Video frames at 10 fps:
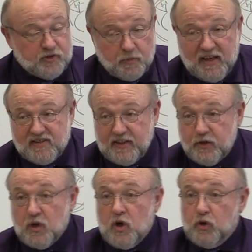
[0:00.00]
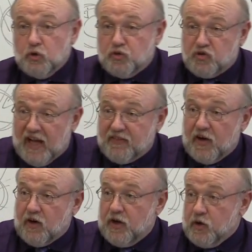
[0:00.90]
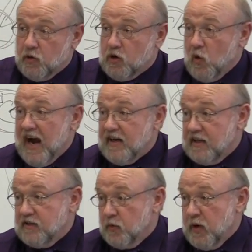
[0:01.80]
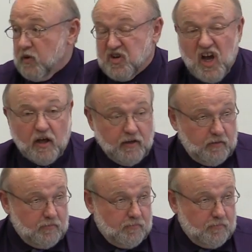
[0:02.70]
So basically, you sat there and you were quiet until we were done.